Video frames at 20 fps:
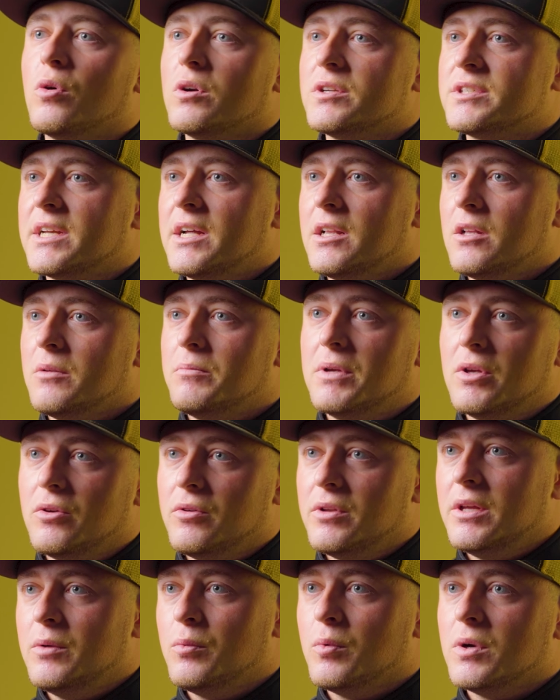more
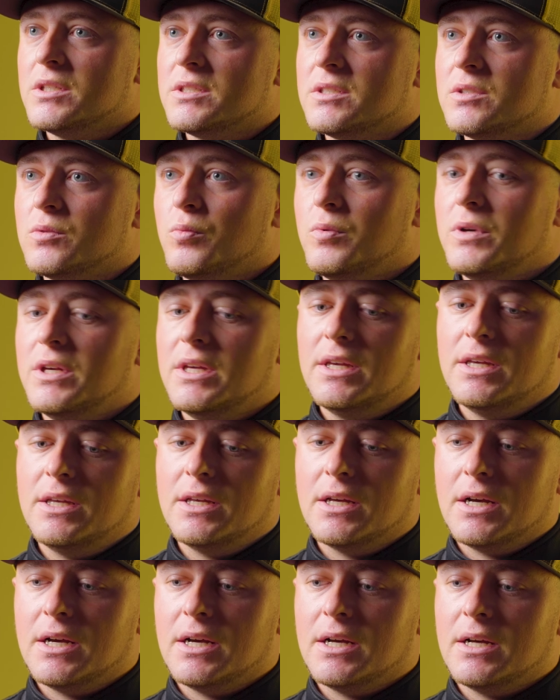scalability once
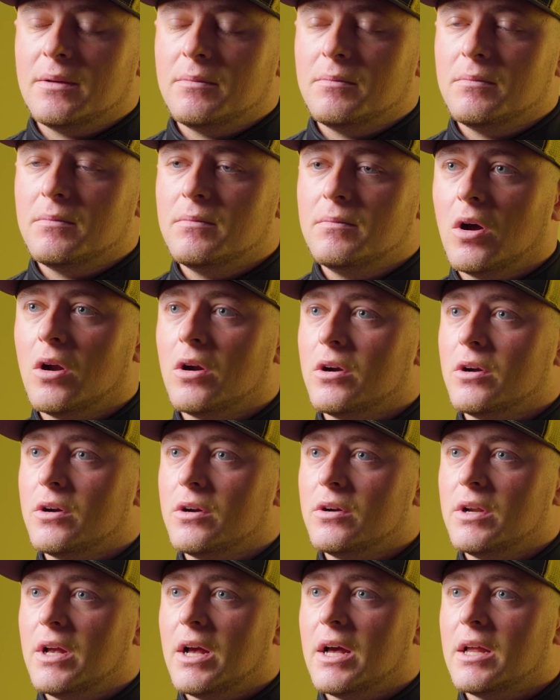we
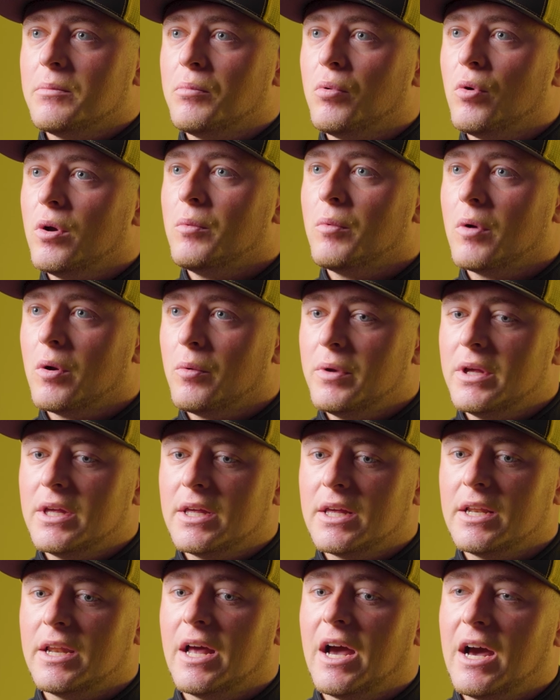are at a point where we
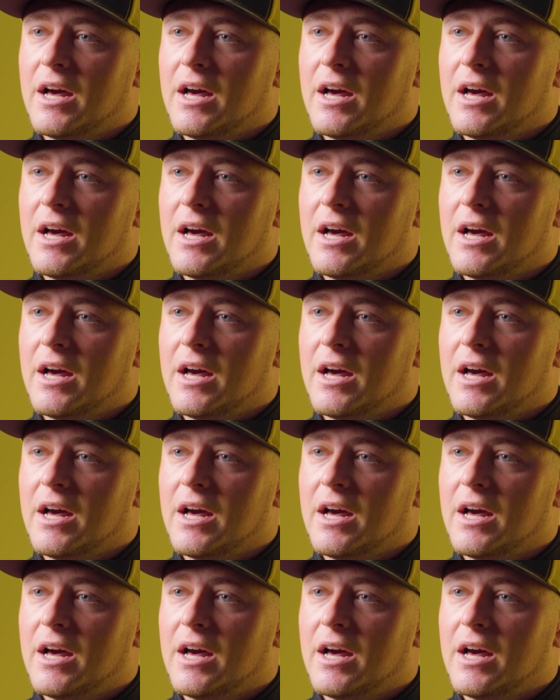can